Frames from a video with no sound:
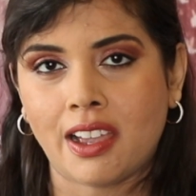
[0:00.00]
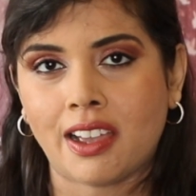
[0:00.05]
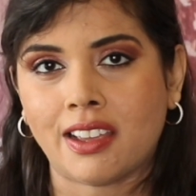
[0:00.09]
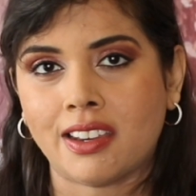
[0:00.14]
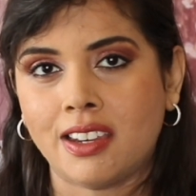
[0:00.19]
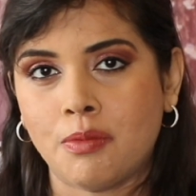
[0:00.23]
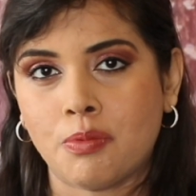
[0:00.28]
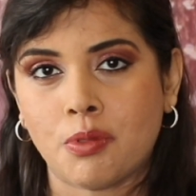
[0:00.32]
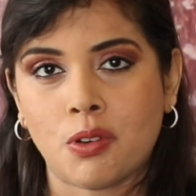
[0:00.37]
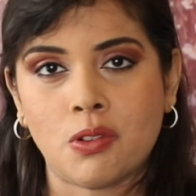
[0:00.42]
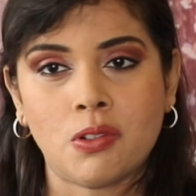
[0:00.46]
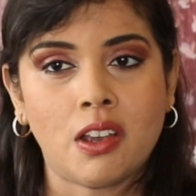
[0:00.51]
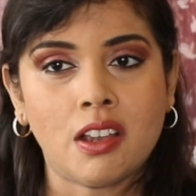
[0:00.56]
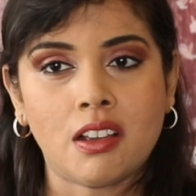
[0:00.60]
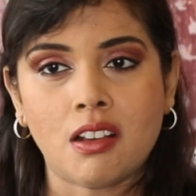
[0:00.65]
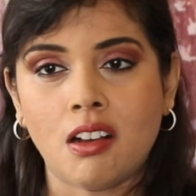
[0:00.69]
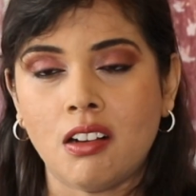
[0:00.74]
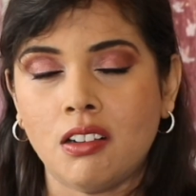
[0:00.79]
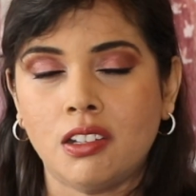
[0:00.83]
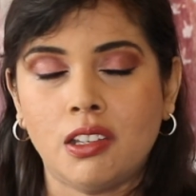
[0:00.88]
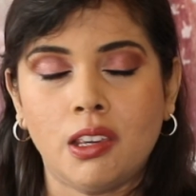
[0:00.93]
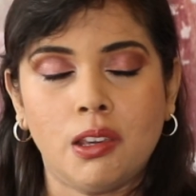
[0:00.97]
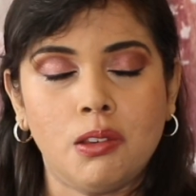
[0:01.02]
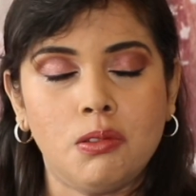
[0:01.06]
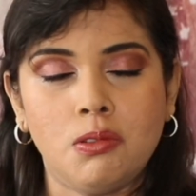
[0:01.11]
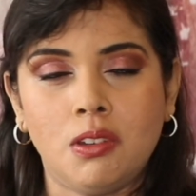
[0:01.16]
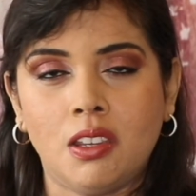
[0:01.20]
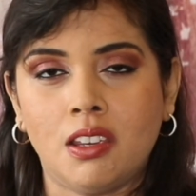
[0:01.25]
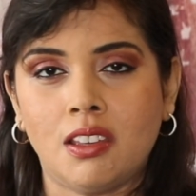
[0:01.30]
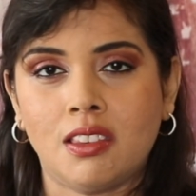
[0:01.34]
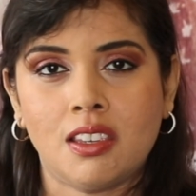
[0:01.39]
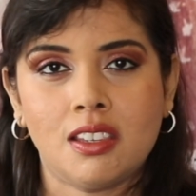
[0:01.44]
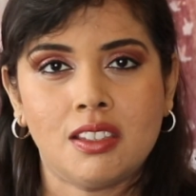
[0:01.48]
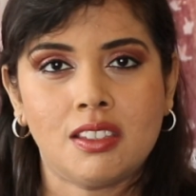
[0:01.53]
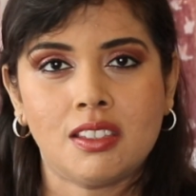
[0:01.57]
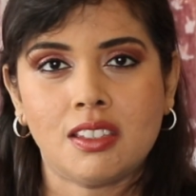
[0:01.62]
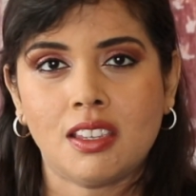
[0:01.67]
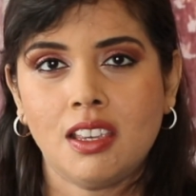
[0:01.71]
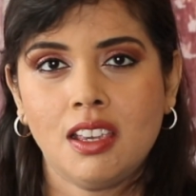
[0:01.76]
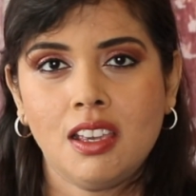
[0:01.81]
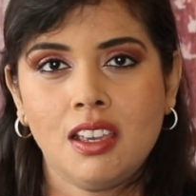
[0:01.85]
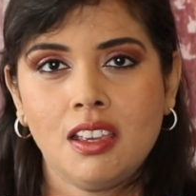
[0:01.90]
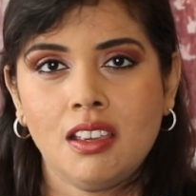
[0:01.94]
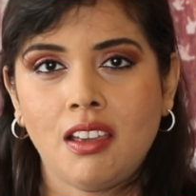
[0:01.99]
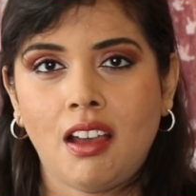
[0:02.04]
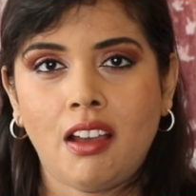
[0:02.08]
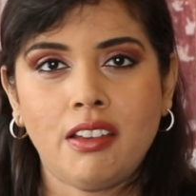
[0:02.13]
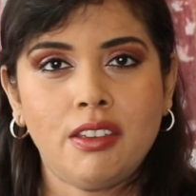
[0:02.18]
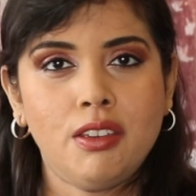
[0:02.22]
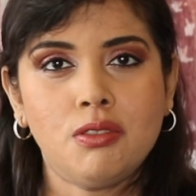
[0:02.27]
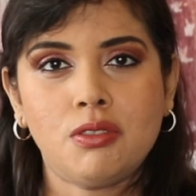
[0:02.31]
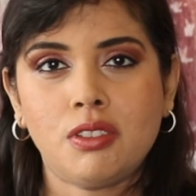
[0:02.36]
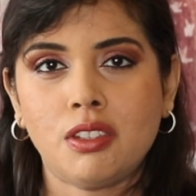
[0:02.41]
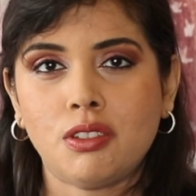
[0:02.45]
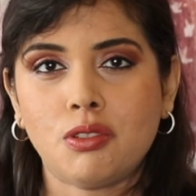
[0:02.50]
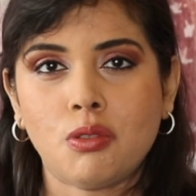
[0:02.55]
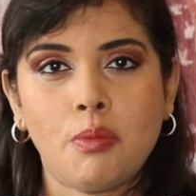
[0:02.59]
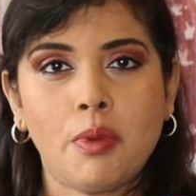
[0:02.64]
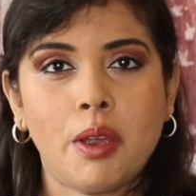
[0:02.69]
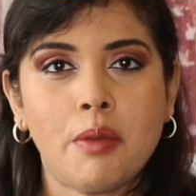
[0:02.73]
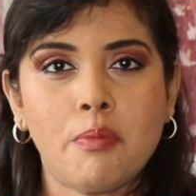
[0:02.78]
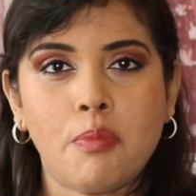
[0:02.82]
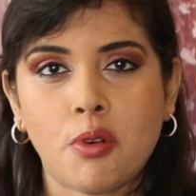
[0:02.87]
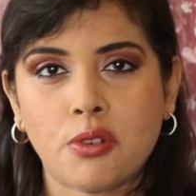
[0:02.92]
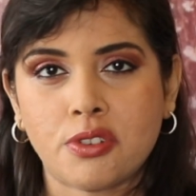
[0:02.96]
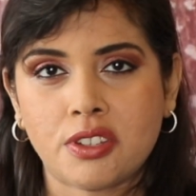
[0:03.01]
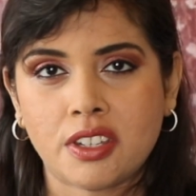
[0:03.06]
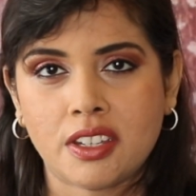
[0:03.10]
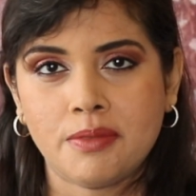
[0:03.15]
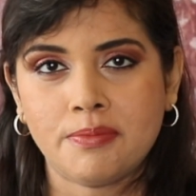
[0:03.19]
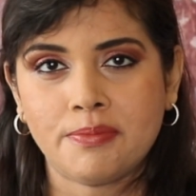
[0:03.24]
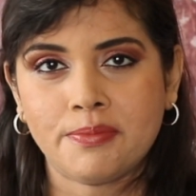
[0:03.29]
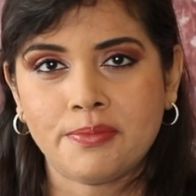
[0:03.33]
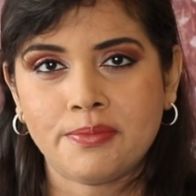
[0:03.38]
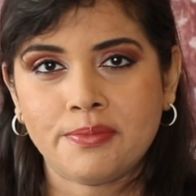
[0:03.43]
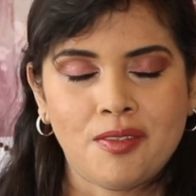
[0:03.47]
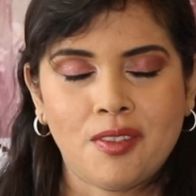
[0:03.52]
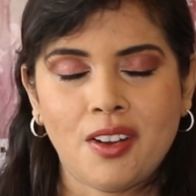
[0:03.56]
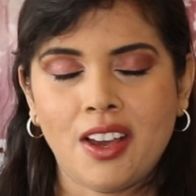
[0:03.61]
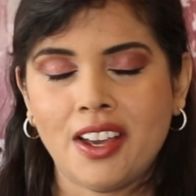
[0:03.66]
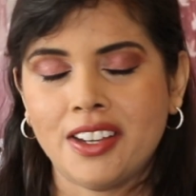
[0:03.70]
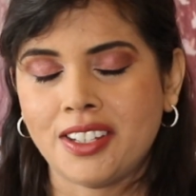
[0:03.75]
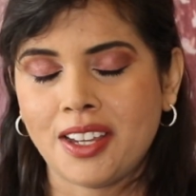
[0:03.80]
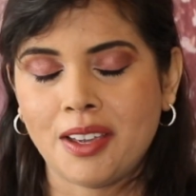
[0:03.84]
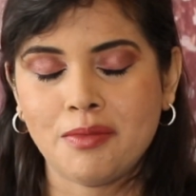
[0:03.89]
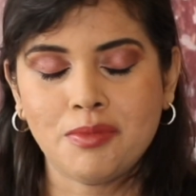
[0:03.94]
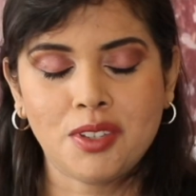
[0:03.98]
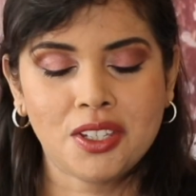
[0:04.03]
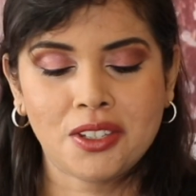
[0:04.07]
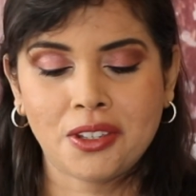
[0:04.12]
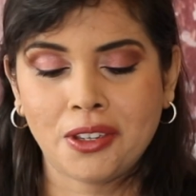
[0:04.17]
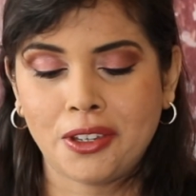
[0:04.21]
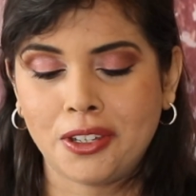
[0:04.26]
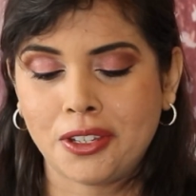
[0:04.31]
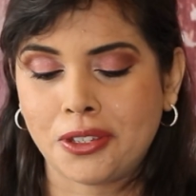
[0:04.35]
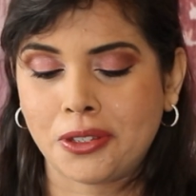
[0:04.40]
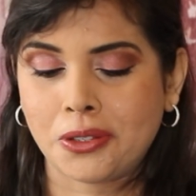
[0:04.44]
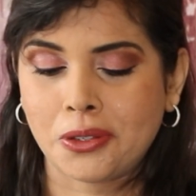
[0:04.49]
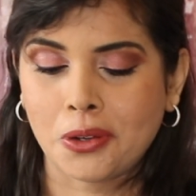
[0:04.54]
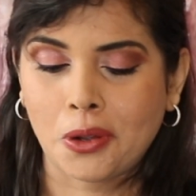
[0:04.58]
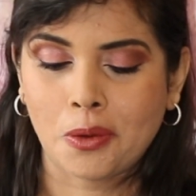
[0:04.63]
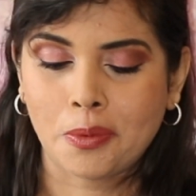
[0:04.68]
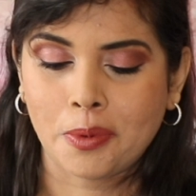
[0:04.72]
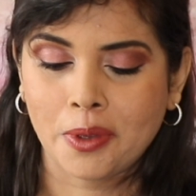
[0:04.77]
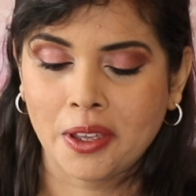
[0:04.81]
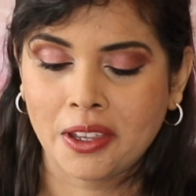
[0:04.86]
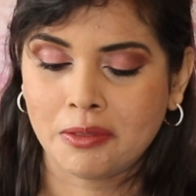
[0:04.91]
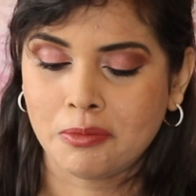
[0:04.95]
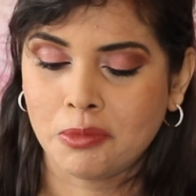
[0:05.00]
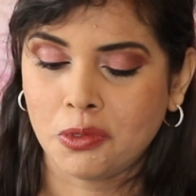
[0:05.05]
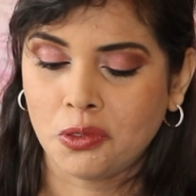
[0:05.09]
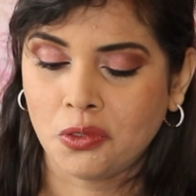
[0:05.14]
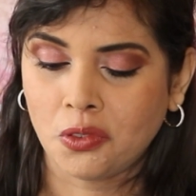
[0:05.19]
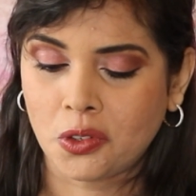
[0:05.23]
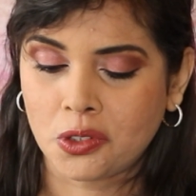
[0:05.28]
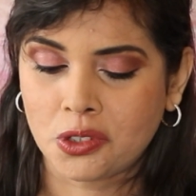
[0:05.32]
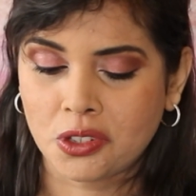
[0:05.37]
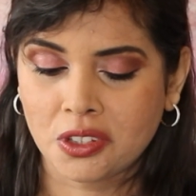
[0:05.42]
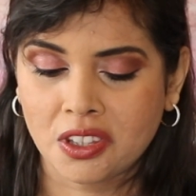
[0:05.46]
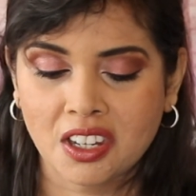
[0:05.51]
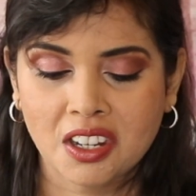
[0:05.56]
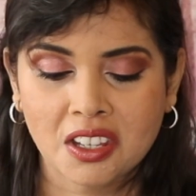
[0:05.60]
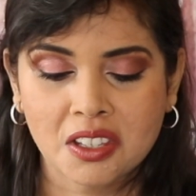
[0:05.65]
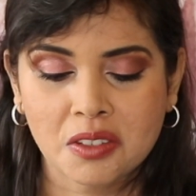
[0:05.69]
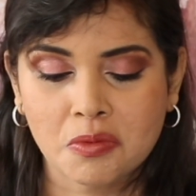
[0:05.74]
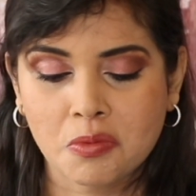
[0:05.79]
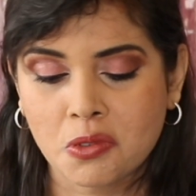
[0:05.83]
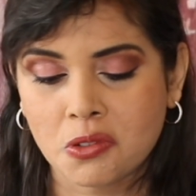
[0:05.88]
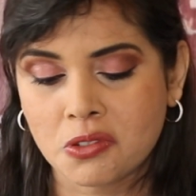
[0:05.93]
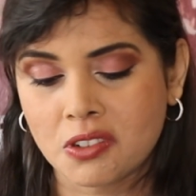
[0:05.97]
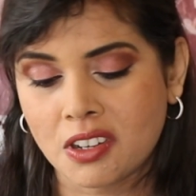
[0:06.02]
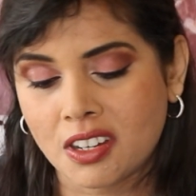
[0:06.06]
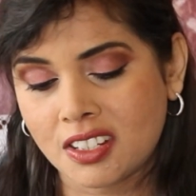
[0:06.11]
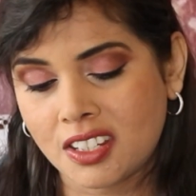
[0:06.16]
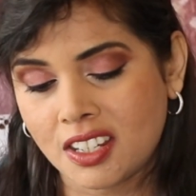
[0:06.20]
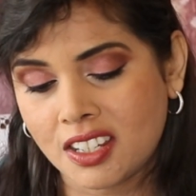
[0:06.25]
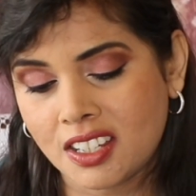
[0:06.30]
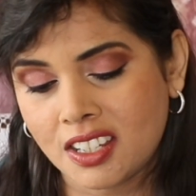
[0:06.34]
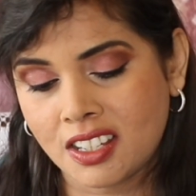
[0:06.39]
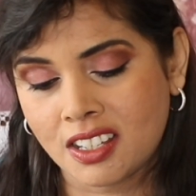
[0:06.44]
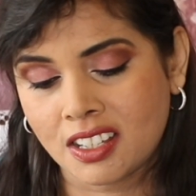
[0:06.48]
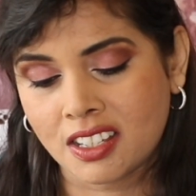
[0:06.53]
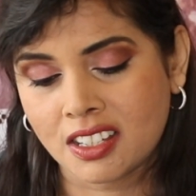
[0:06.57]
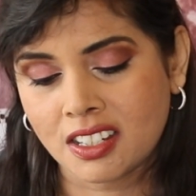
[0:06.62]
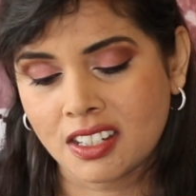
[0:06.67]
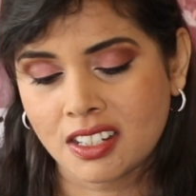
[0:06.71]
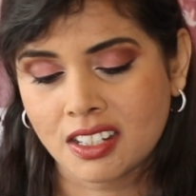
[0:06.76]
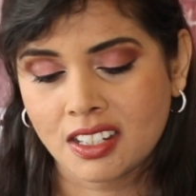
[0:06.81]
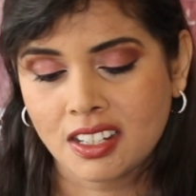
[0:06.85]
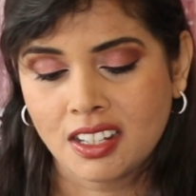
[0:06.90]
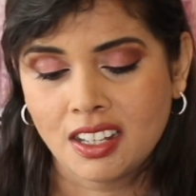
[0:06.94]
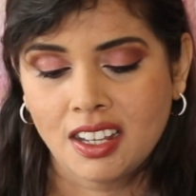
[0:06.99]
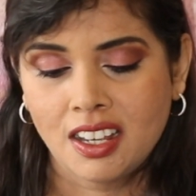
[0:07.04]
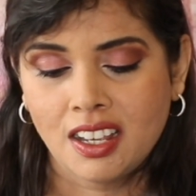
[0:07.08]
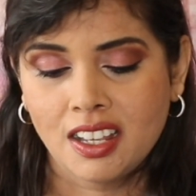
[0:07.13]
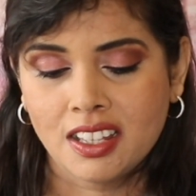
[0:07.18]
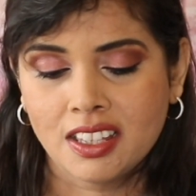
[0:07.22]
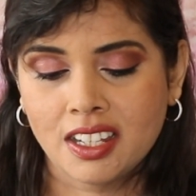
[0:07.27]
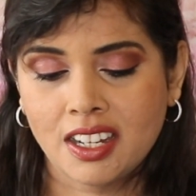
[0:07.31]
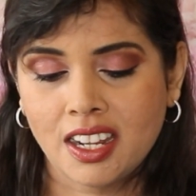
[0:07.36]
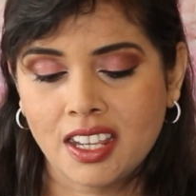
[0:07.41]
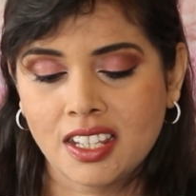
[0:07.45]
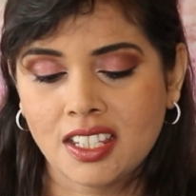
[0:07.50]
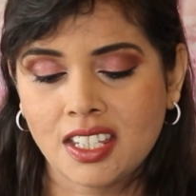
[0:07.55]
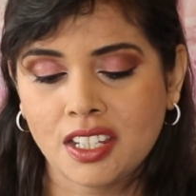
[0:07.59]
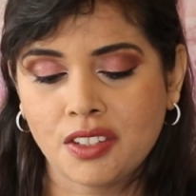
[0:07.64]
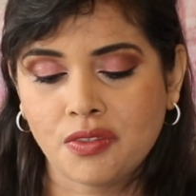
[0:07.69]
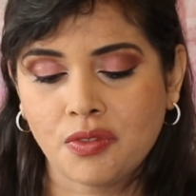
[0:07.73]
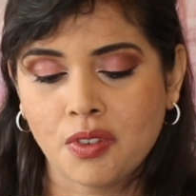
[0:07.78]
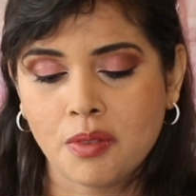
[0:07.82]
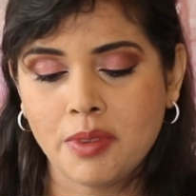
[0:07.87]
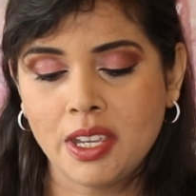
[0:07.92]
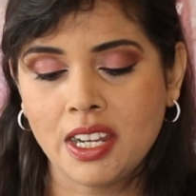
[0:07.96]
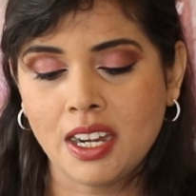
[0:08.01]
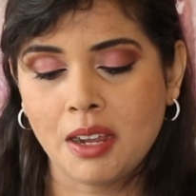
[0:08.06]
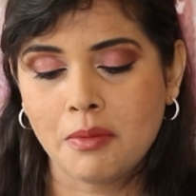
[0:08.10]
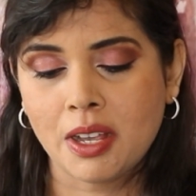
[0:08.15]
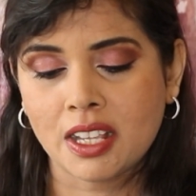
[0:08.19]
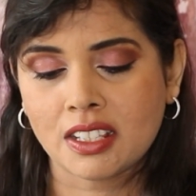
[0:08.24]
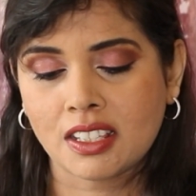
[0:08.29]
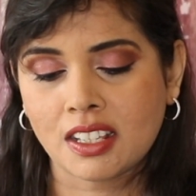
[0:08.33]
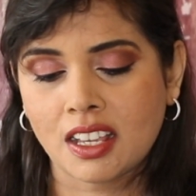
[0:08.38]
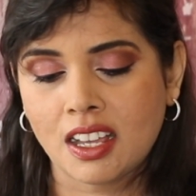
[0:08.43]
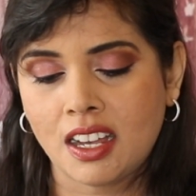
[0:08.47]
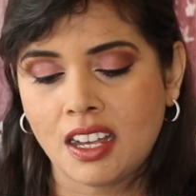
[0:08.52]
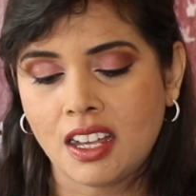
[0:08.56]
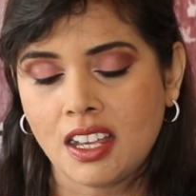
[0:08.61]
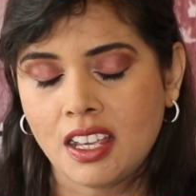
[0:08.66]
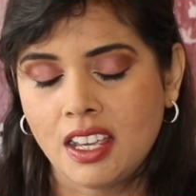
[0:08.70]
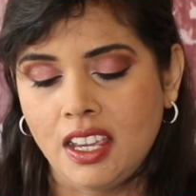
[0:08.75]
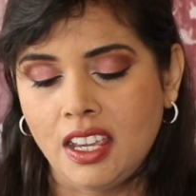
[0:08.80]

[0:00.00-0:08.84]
acne prone. I can't go near this. I use it on my body. Right, I'm just going to stop and move on to the next product. The next is from Illamasqua.